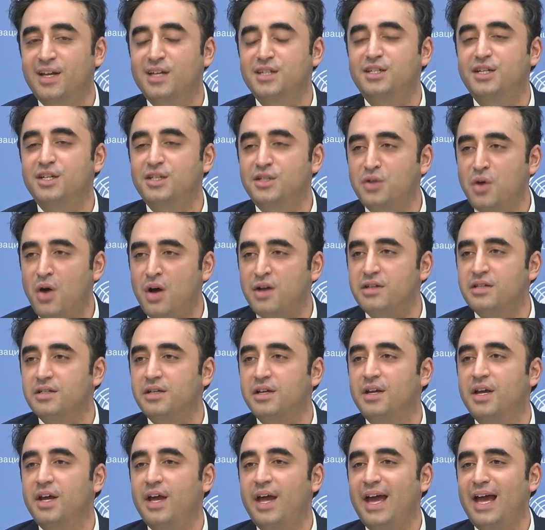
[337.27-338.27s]
did not
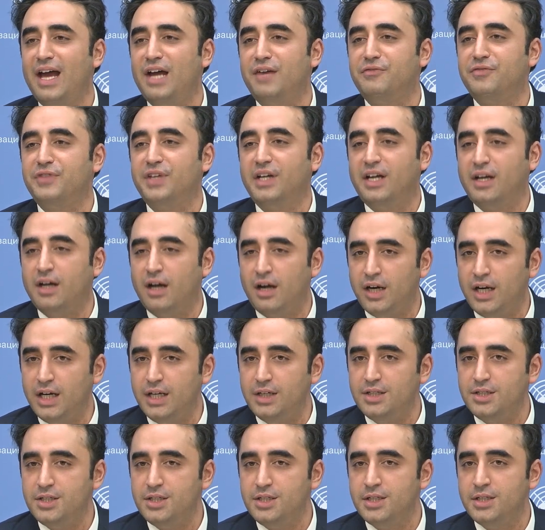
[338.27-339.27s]
have the
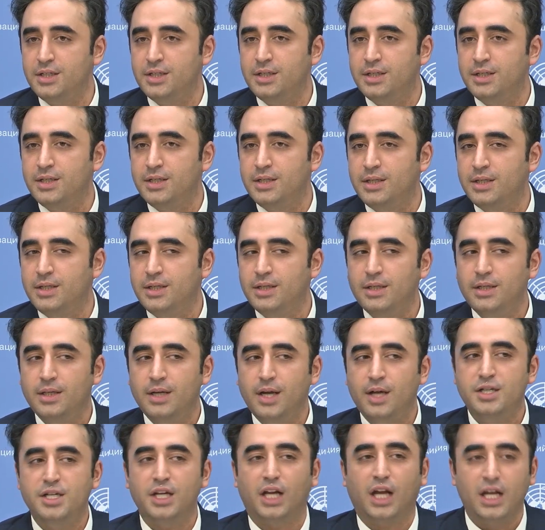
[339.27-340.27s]
courage
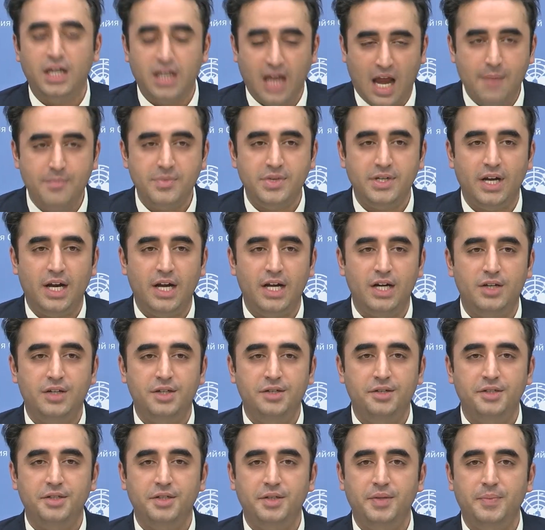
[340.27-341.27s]
to condemn
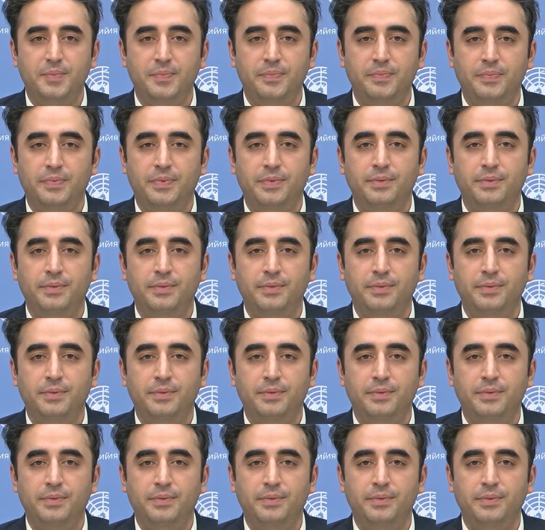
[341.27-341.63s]
terrorism,